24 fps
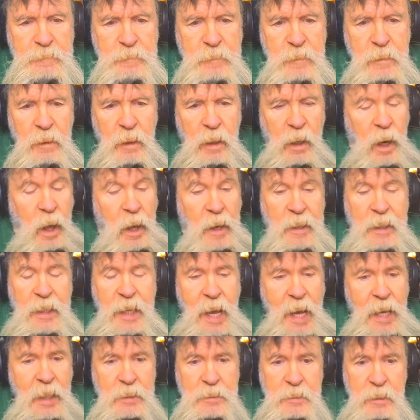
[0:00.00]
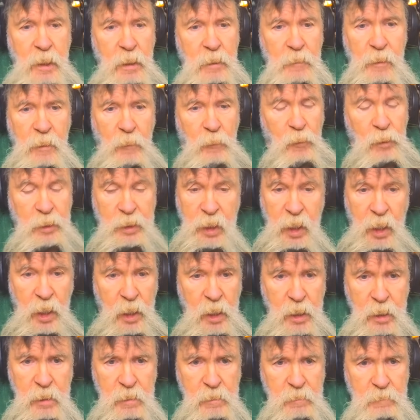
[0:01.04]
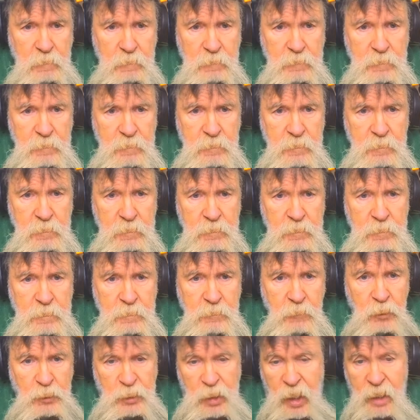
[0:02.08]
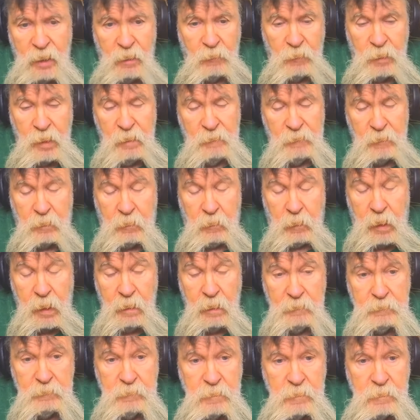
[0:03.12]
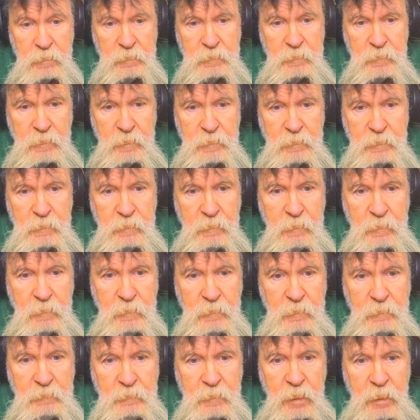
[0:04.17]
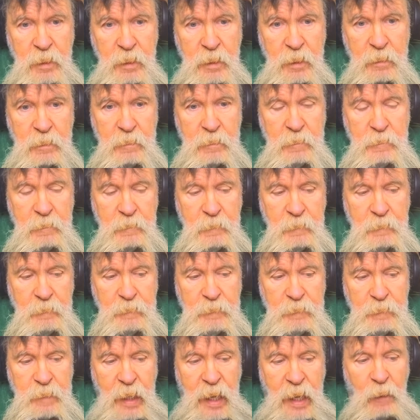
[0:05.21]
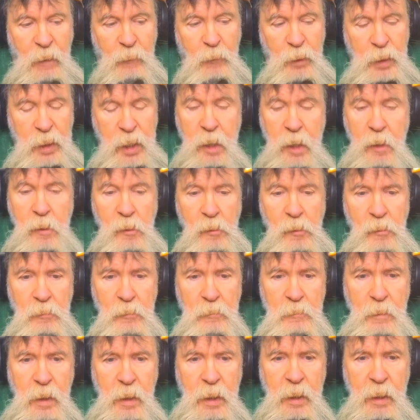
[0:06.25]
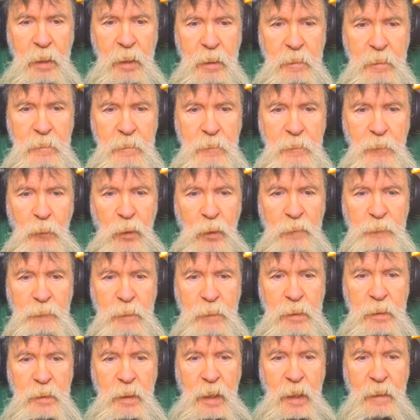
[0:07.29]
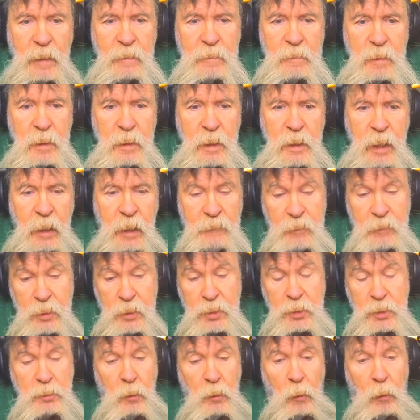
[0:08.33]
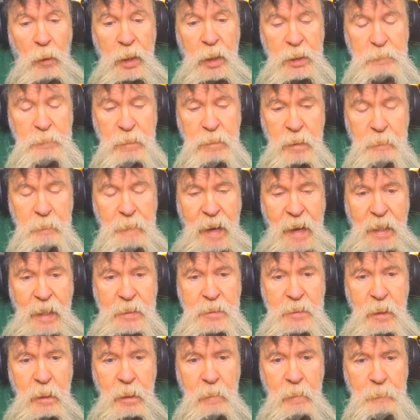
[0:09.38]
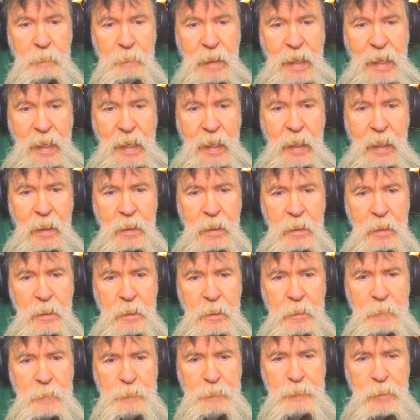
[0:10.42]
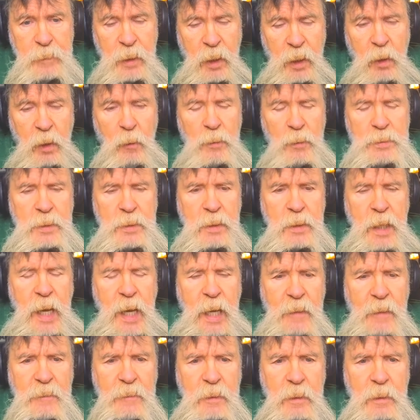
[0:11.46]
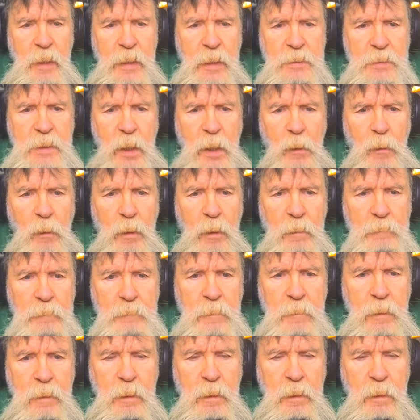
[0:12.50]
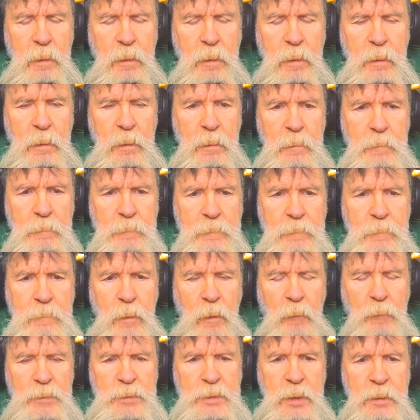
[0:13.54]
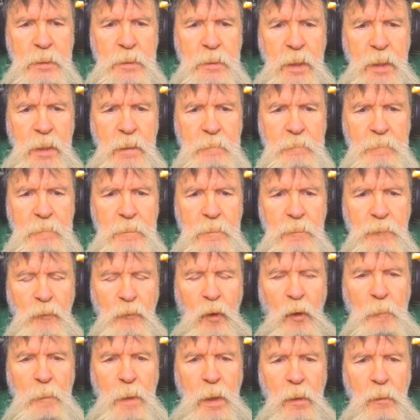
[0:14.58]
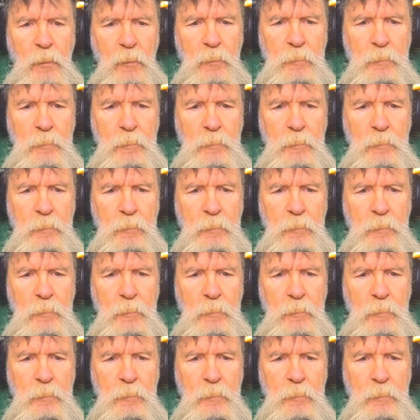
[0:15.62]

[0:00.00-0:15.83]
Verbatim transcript: a lot of guys there that were gay which I don't give a crap, but I would hear, and we've been, I, and this story has been backed up by who was the guy that I saw? Uh, uh, what was his name? Romo.